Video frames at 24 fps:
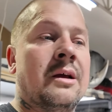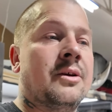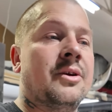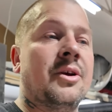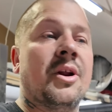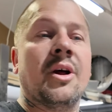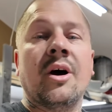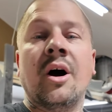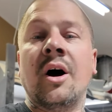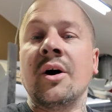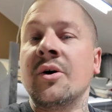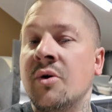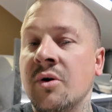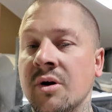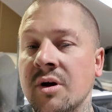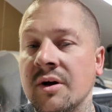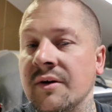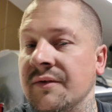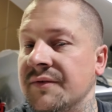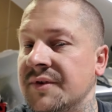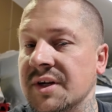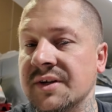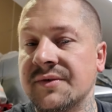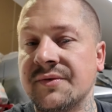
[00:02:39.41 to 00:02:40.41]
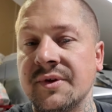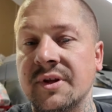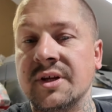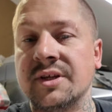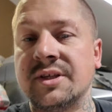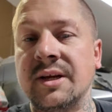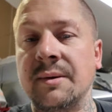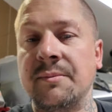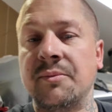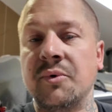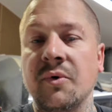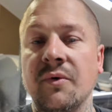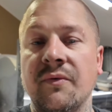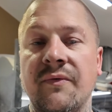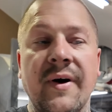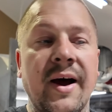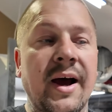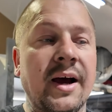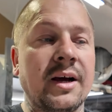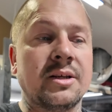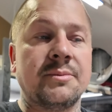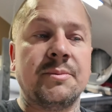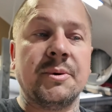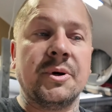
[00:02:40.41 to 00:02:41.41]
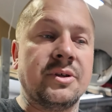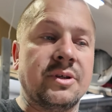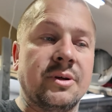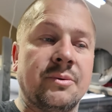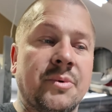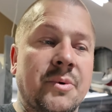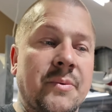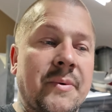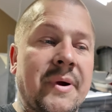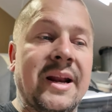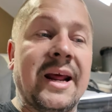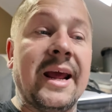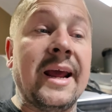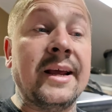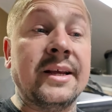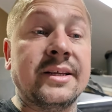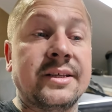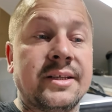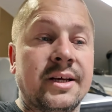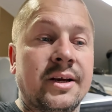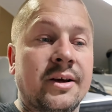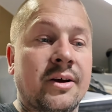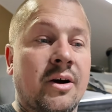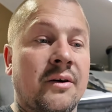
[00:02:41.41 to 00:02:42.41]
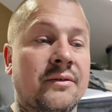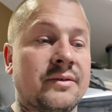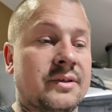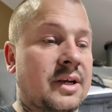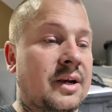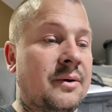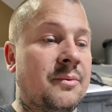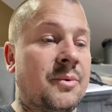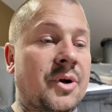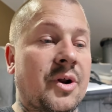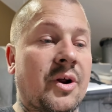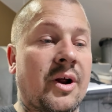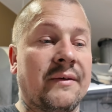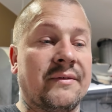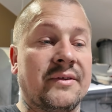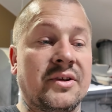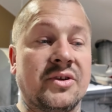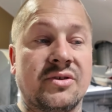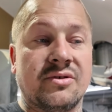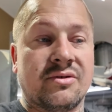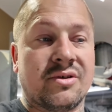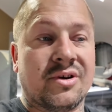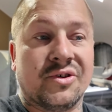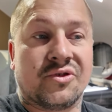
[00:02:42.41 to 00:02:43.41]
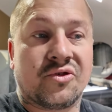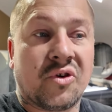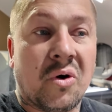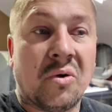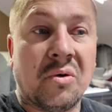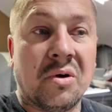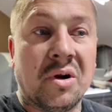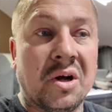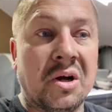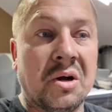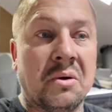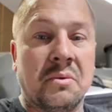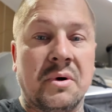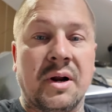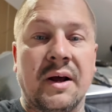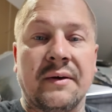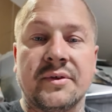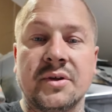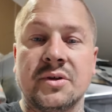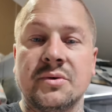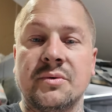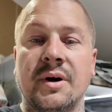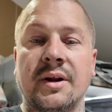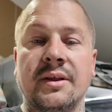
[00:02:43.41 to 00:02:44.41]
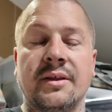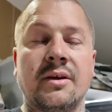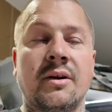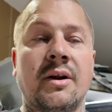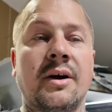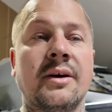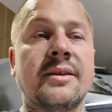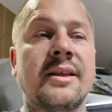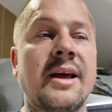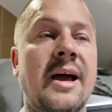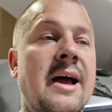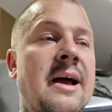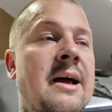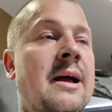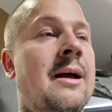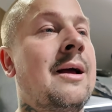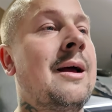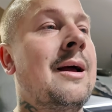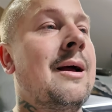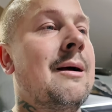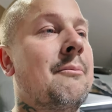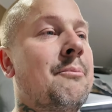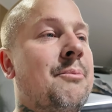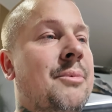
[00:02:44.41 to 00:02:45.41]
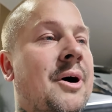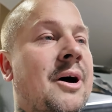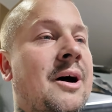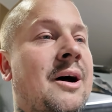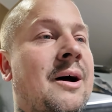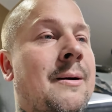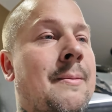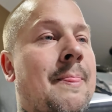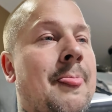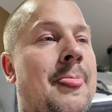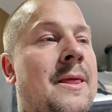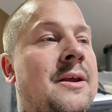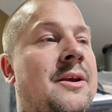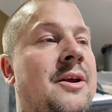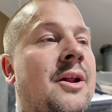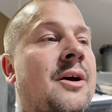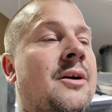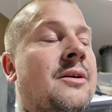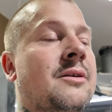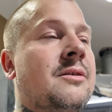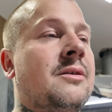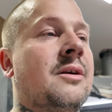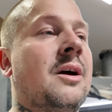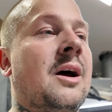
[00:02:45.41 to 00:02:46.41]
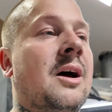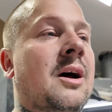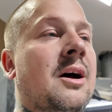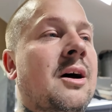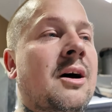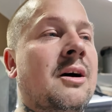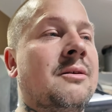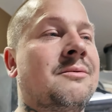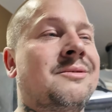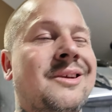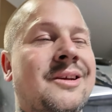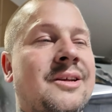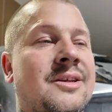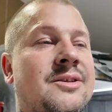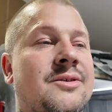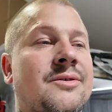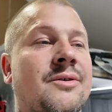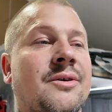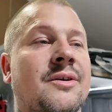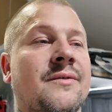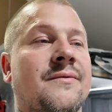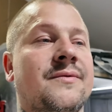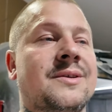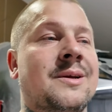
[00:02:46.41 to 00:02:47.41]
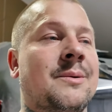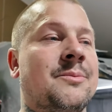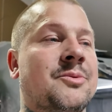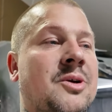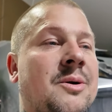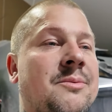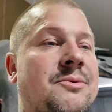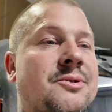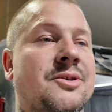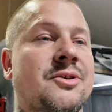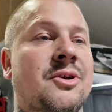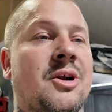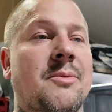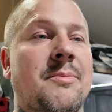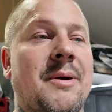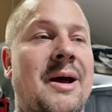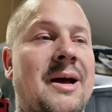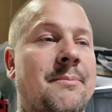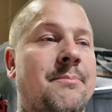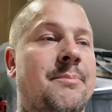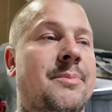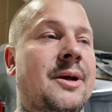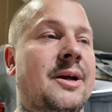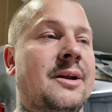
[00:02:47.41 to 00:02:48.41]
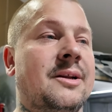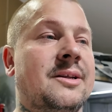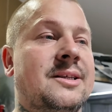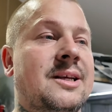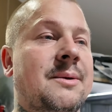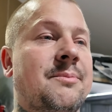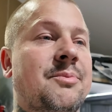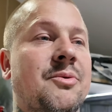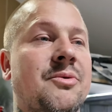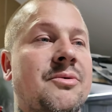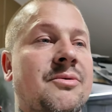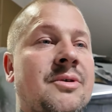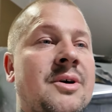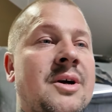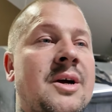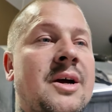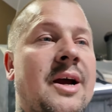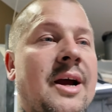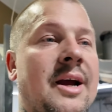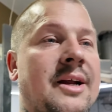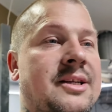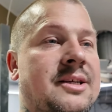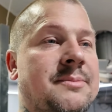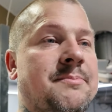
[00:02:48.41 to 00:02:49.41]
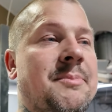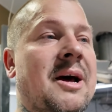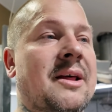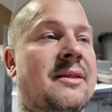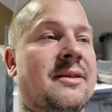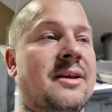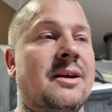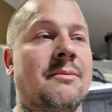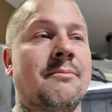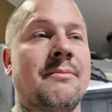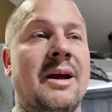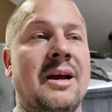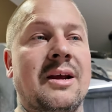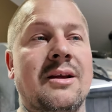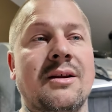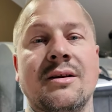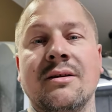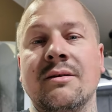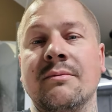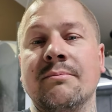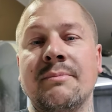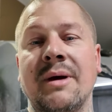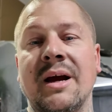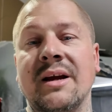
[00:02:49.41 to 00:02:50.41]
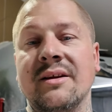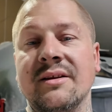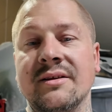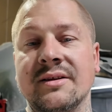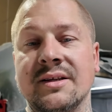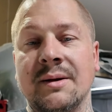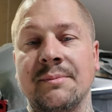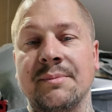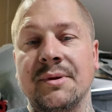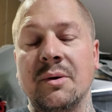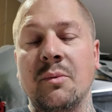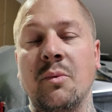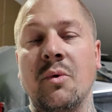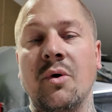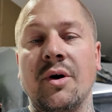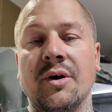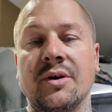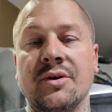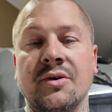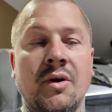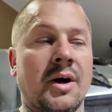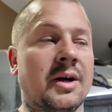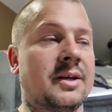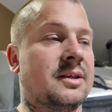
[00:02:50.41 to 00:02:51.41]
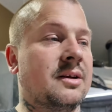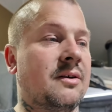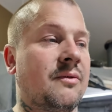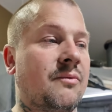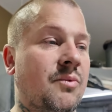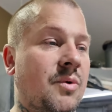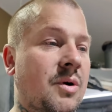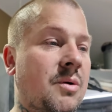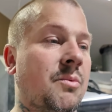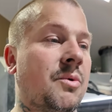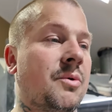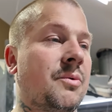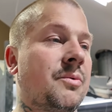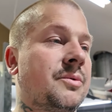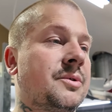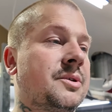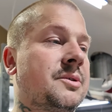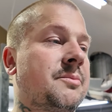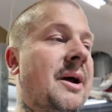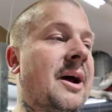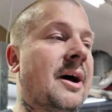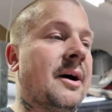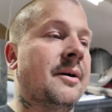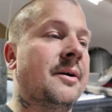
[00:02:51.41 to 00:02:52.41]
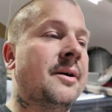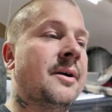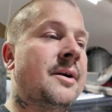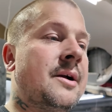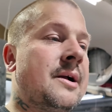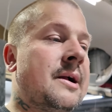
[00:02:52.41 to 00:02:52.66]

I could have, just for the simple facts, because it would have been easier. Obviously, we don't have to control it. We don't have to do anything like that. But, it's sort of, sometimes it's not about being simple. It's about making something work nicer, what it was about.